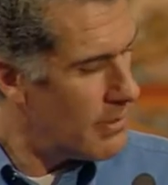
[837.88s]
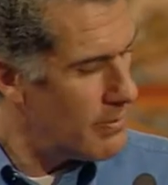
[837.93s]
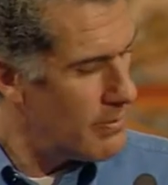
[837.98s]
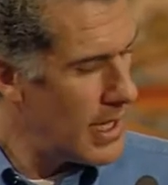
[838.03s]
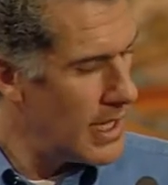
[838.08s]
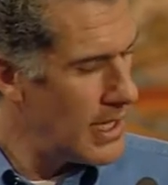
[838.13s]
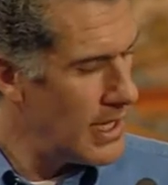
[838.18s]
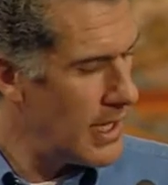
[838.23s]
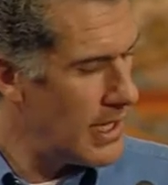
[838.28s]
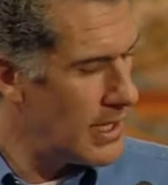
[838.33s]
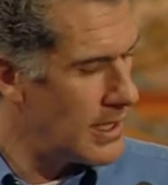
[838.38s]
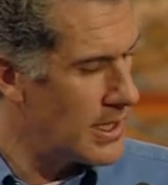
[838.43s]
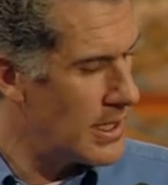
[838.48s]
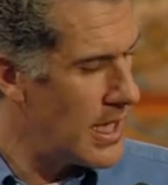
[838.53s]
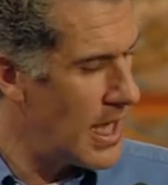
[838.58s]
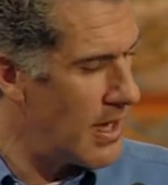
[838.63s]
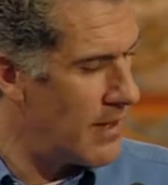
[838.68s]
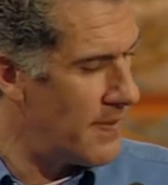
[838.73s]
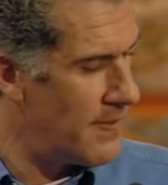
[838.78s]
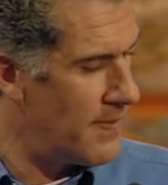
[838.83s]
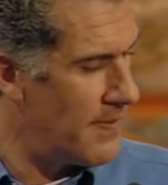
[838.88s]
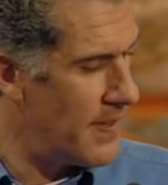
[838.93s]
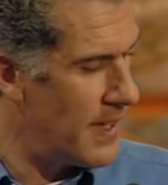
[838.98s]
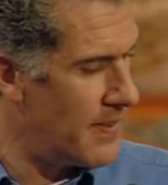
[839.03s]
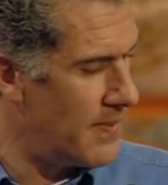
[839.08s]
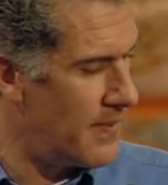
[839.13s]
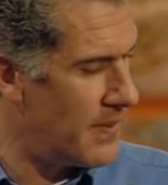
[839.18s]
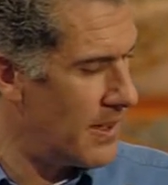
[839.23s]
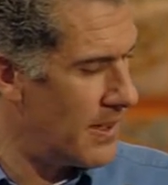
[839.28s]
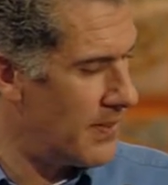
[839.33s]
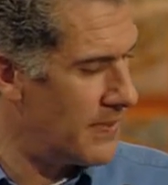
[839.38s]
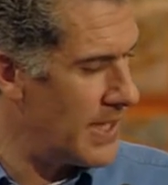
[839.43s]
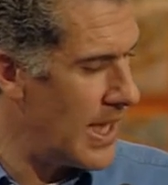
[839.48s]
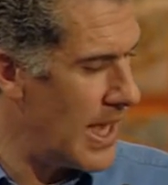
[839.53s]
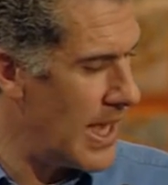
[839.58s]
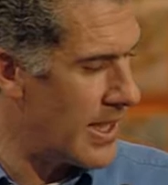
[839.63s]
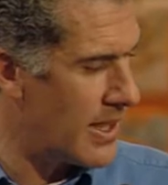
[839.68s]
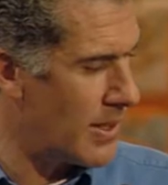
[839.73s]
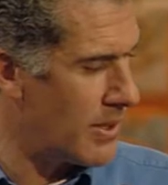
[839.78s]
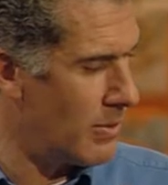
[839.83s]
Many today are fearful of
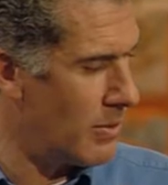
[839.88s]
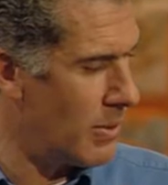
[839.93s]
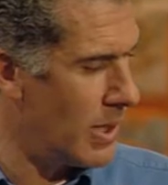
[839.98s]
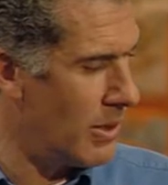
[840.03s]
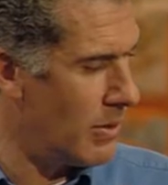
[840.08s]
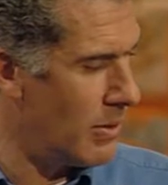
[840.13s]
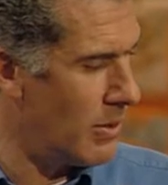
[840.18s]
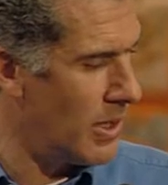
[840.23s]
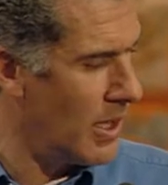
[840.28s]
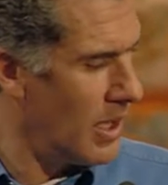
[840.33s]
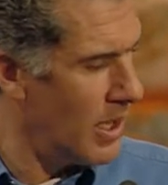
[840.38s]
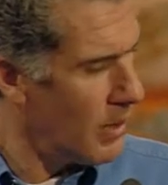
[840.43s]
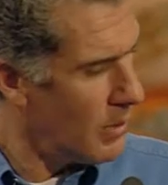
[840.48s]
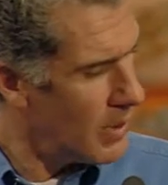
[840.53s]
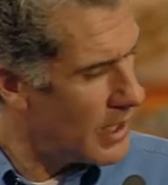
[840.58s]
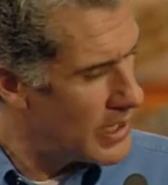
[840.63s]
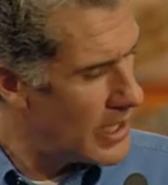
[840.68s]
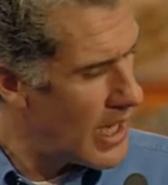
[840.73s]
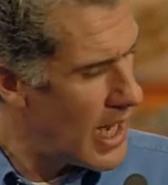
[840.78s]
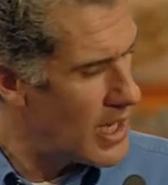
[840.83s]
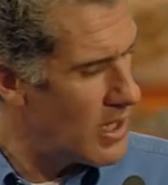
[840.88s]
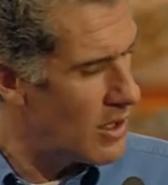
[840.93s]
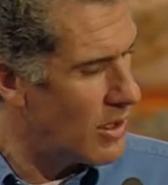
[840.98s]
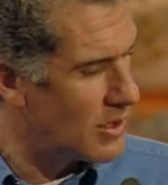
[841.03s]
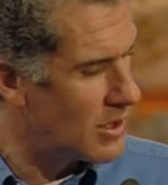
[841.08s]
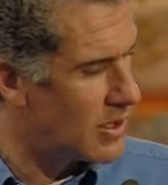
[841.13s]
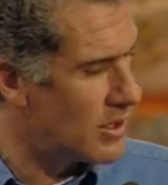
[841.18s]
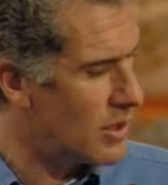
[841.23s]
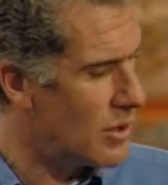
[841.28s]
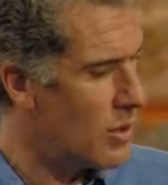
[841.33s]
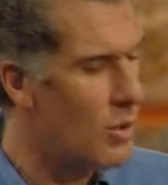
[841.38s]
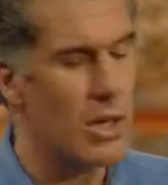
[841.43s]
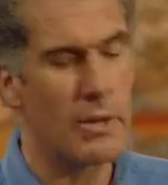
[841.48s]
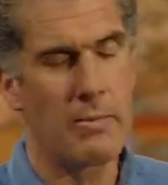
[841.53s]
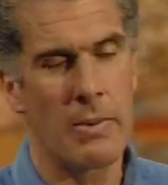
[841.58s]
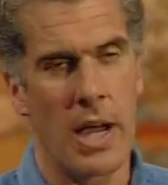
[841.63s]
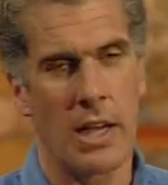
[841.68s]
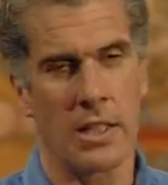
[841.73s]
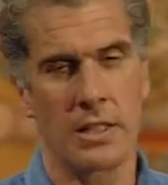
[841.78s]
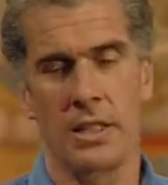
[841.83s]
death. We tend not to talk
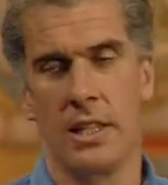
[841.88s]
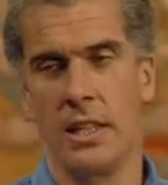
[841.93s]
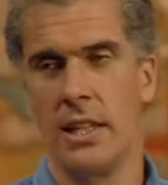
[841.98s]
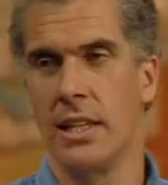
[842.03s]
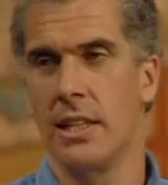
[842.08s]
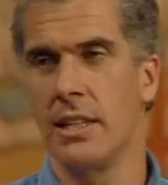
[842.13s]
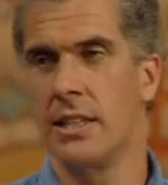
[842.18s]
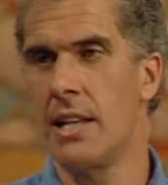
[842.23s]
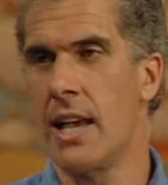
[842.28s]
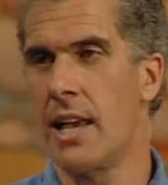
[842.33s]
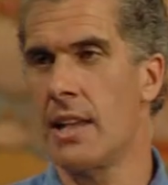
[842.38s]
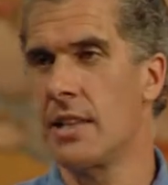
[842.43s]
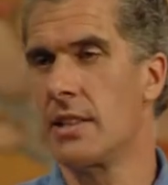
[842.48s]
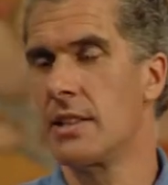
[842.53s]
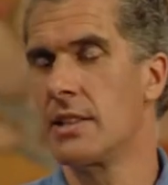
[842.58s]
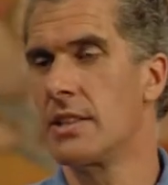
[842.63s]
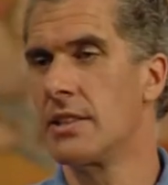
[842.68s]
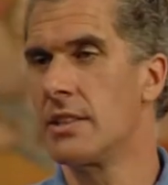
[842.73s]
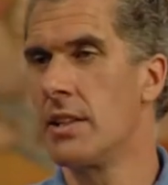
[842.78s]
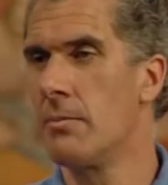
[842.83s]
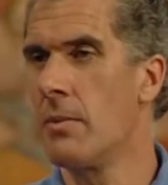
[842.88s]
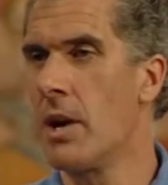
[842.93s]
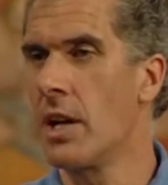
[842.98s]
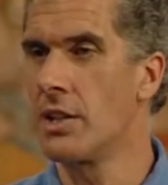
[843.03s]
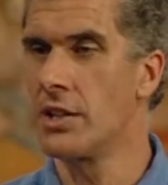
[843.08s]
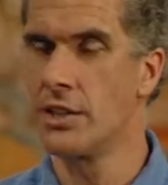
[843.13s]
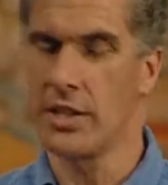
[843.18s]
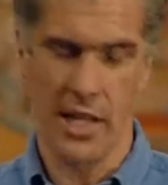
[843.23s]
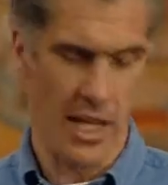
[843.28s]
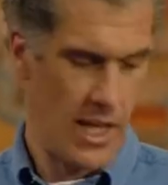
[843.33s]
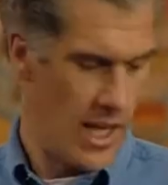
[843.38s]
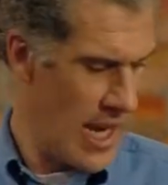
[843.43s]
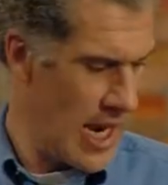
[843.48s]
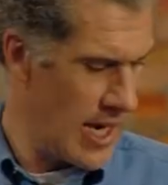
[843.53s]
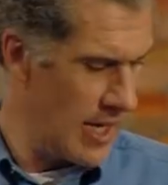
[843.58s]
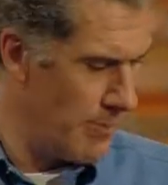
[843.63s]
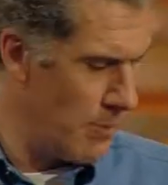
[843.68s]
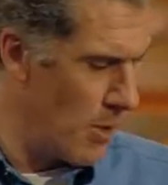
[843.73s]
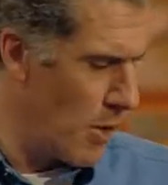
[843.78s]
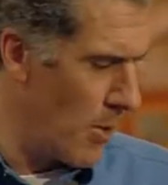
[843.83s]
about death so much
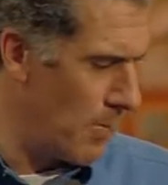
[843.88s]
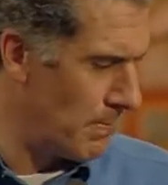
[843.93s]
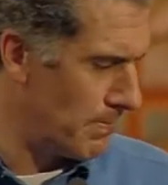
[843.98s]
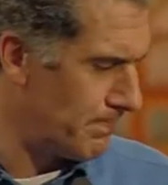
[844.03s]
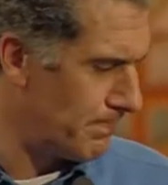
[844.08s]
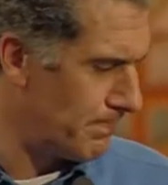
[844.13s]
anymore.